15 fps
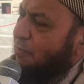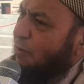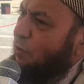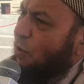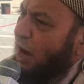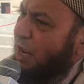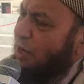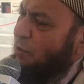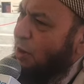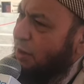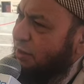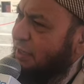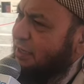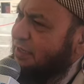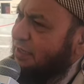But while you are
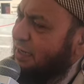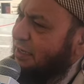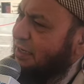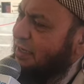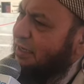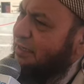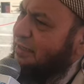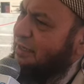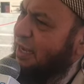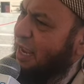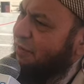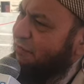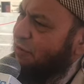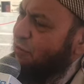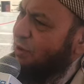in that journey, it is in
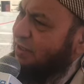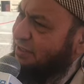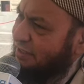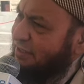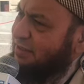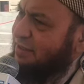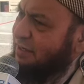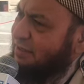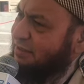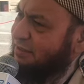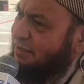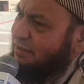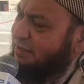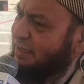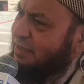everyone's
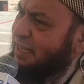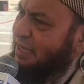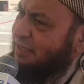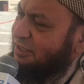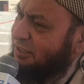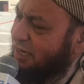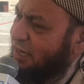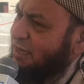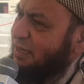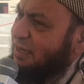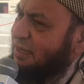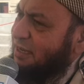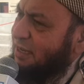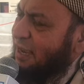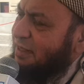interest that that
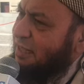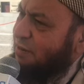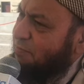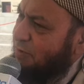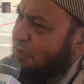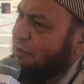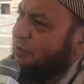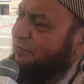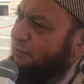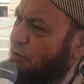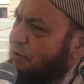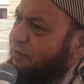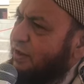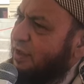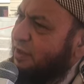journey and that means of
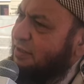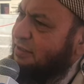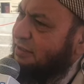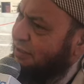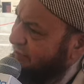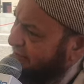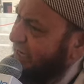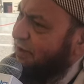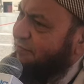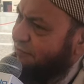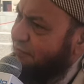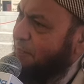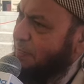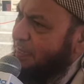conveyance is safe.